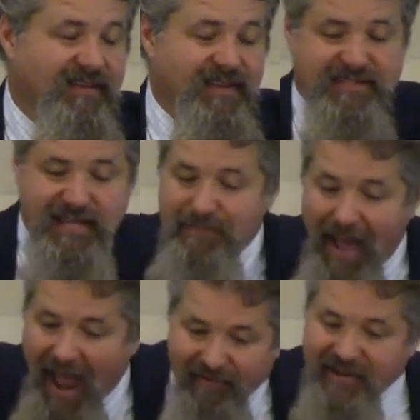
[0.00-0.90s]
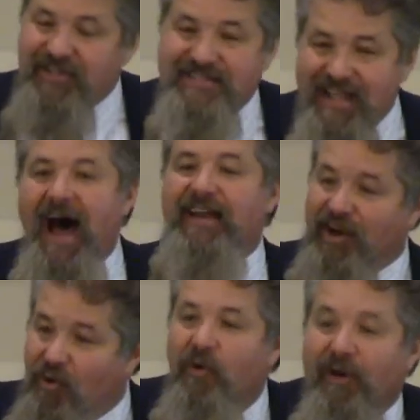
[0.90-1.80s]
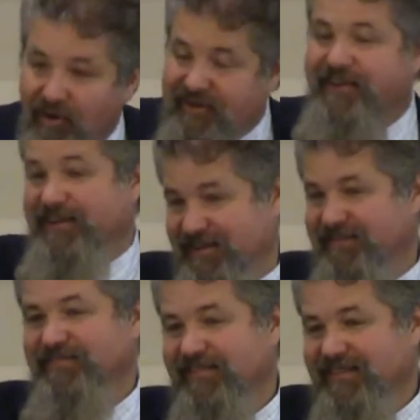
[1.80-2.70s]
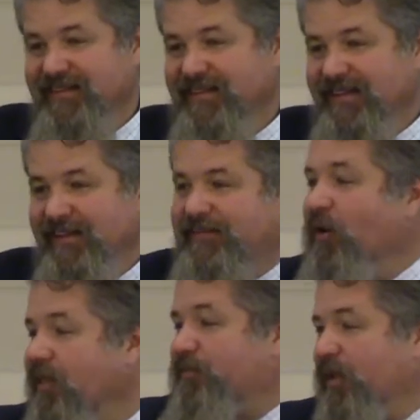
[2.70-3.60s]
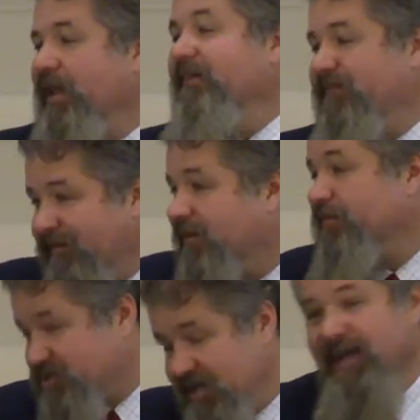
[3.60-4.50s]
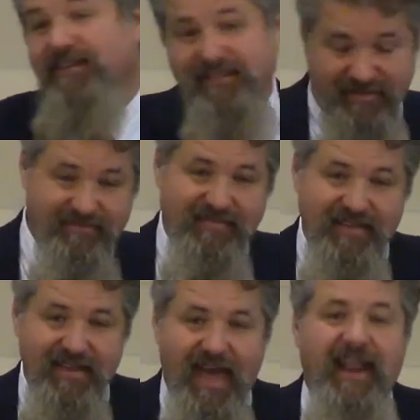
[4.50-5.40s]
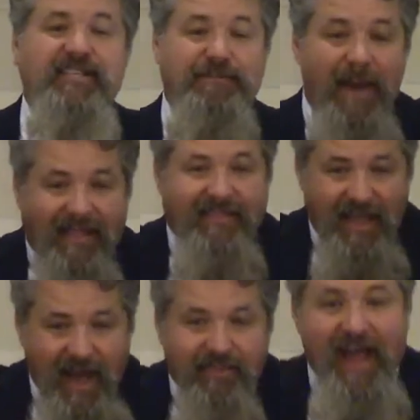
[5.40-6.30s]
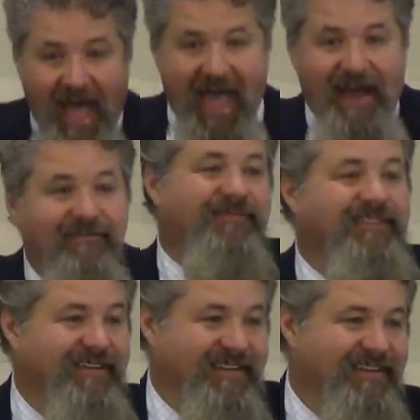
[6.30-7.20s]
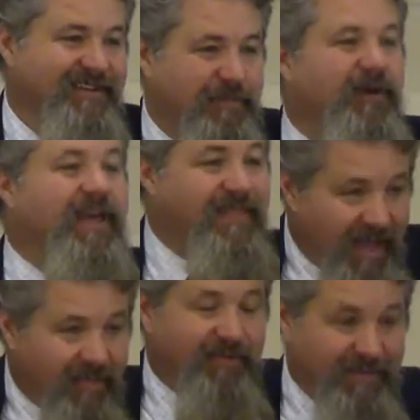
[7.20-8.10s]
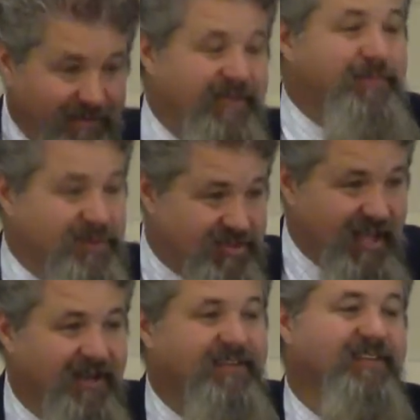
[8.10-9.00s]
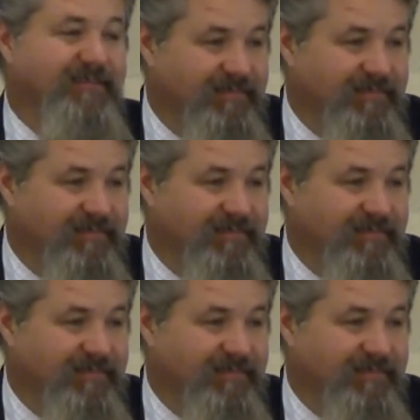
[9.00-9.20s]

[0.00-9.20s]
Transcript: You see, your marriage is not going to work if you only put in 50% and expect the other half to put in the other 50%.